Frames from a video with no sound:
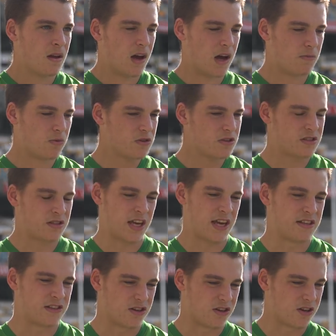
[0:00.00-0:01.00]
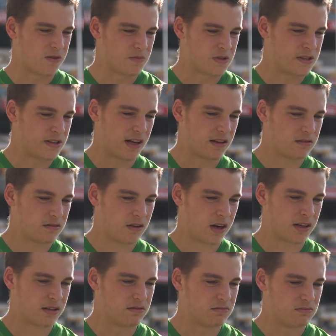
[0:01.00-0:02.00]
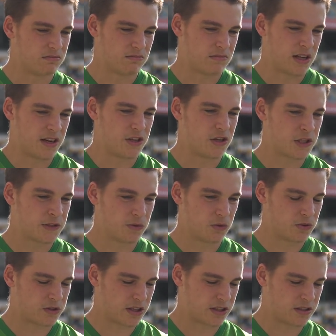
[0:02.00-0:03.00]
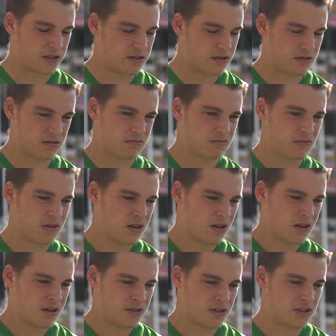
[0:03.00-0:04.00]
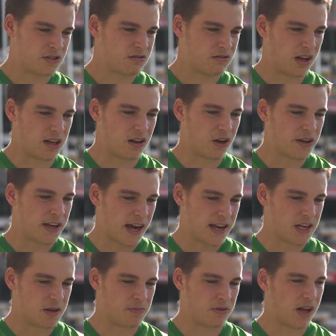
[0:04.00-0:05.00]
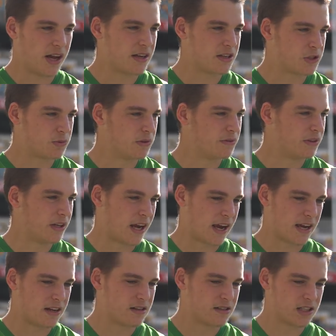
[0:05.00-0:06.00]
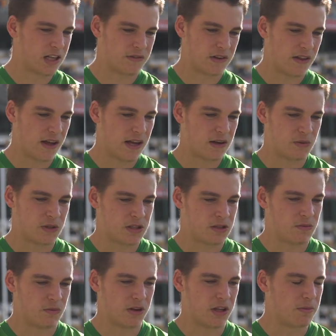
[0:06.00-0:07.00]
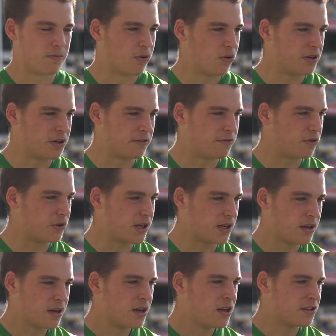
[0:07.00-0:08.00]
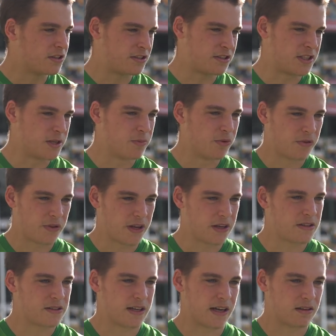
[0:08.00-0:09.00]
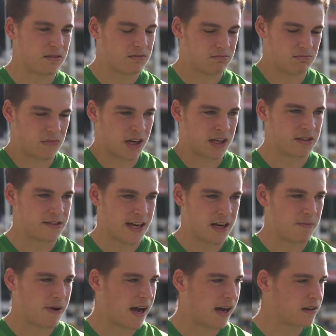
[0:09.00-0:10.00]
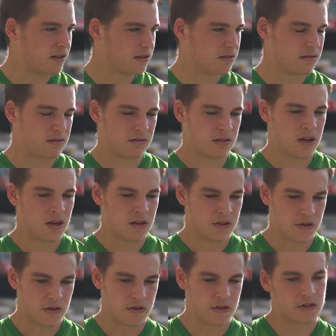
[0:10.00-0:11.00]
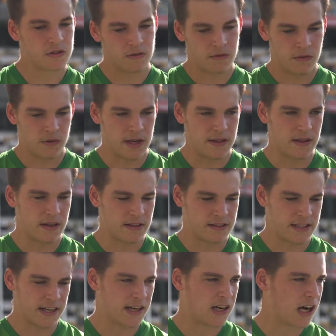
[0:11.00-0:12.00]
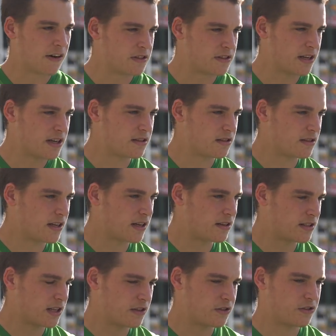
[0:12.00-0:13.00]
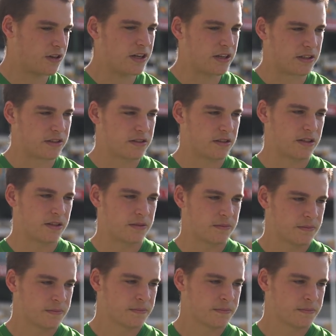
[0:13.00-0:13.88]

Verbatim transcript: Uh, more just key terms that I can that are useful, such as just like locating your play, just swiveling your head and stuff like that, which is really important in footy. Just the simple things that I can take back and use in the second half of the season down in South Australia. So.